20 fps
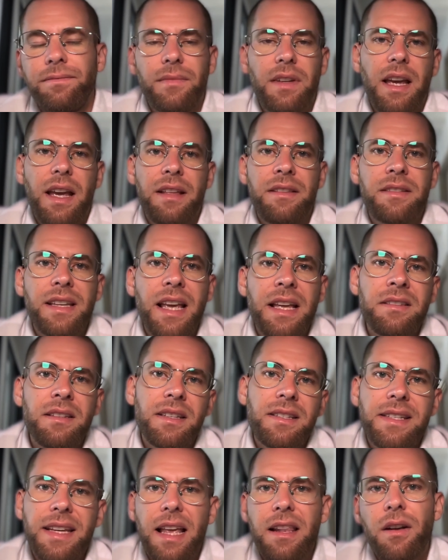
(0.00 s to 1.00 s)
And then the
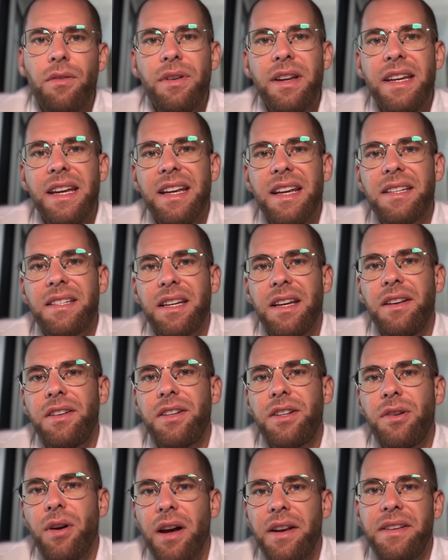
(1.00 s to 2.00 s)
salary is in
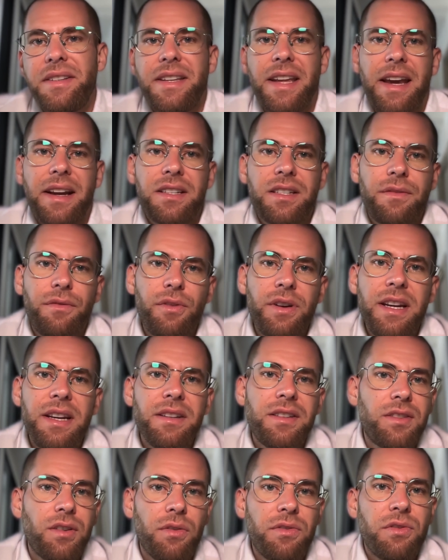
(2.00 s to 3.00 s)
turn tax-free,
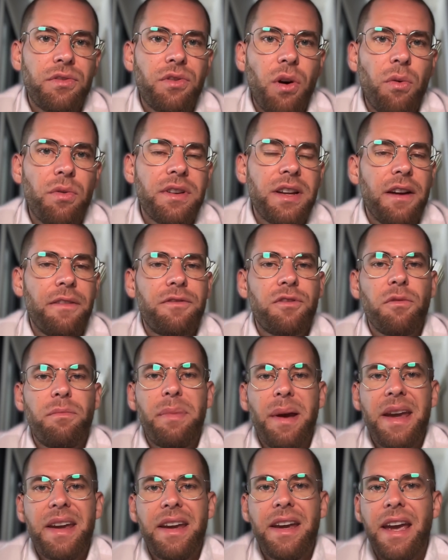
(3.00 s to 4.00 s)
so you don't have to
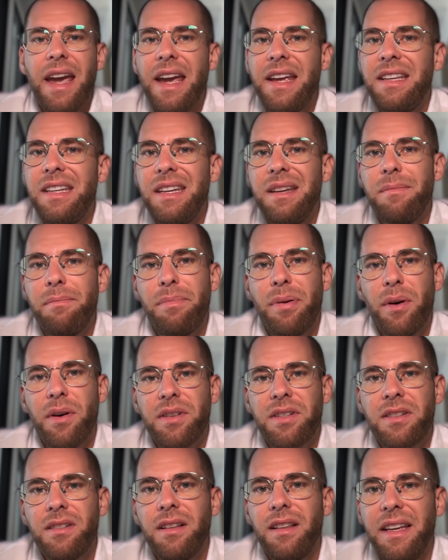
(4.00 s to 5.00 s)
pay any
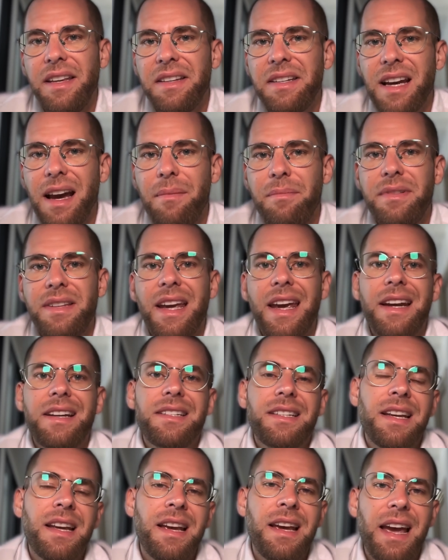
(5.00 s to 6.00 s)
personal income
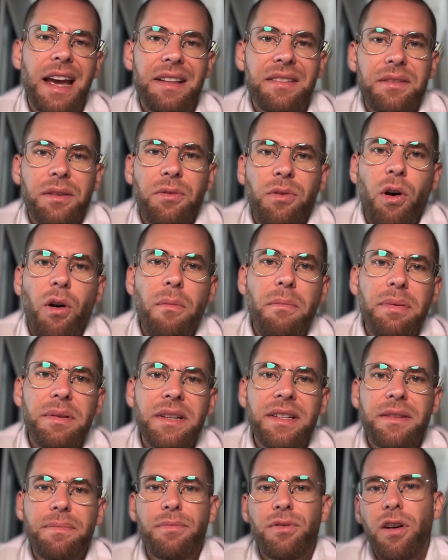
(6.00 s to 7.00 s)
tax, and the
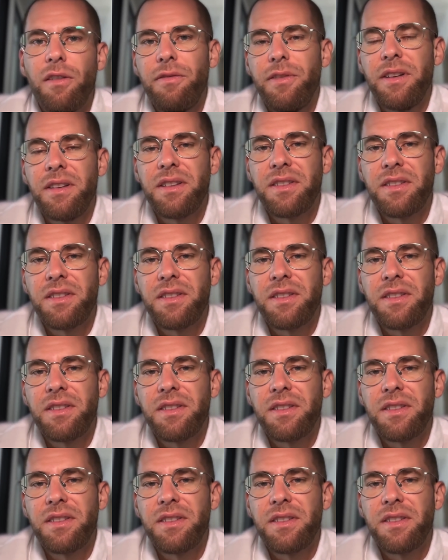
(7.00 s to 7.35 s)
company's profit is